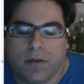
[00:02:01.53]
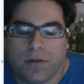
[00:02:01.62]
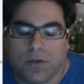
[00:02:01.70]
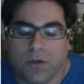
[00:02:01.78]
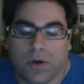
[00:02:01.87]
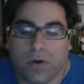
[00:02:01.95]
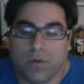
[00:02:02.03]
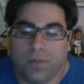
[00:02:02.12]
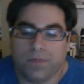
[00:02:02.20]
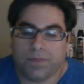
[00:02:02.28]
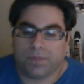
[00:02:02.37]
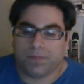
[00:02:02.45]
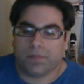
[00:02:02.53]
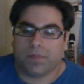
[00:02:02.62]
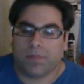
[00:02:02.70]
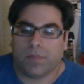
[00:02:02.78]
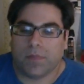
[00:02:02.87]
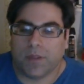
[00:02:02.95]
So
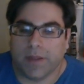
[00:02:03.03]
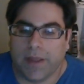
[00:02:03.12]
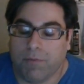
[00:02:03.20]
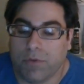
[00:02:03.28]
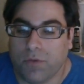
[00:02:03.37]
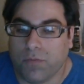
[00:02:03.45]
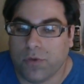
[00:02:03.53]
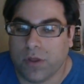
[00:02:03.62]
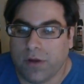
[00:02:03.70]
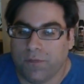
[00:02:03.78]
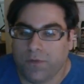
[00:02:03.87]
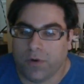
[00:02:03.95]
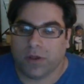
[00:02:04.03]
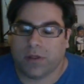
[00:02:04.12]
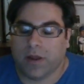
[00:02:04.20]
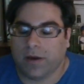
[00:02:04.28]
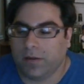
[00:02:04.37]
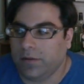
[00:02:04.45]
today we're just going to focus
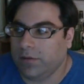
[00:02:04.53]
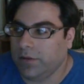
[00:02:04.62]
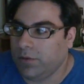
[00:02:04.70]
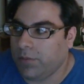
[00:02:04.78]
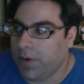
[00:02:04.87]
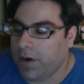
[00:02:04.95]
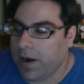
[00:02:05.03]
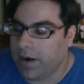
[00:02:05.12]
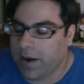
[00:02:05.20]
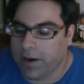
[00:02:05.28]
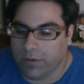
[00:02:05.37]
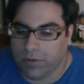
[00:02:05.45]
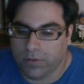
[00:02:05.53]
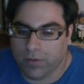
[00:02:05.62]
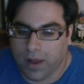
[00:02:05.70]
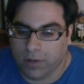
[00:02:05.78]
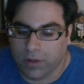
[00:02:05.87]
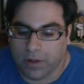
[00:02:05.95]
on a little part. I don't know
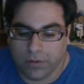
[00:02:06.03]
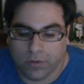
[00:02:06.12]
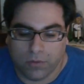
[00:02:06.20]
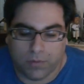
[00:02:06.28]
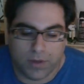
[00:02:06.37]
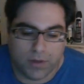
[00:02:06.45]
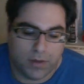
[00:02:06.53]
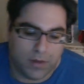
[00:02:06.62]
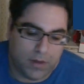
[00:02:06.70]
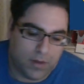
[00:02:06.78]
how long this will be.